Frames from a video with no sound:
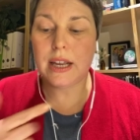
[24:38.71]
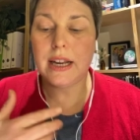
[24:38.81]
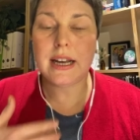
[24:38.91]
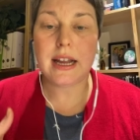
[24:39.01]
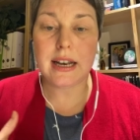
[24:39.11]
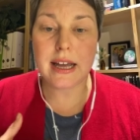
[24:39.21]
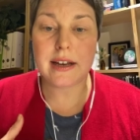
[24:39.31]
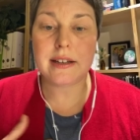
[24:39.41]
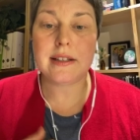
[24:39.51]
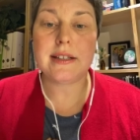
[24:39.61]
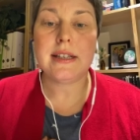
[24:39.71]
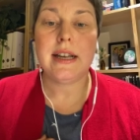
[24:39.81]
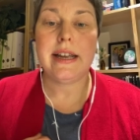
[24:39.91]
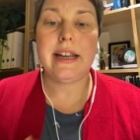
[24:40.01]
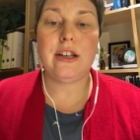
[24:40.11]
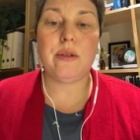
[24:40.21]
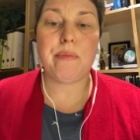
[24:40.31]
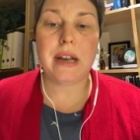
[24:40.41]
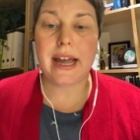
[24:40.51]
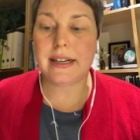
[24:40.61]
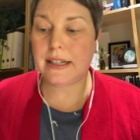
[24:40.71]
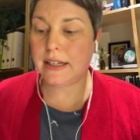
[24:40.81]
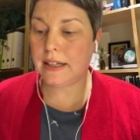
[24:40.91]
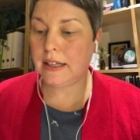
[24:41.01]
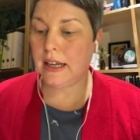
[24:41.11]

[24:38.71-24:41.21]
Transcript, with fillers: in our lungs, in your bladder,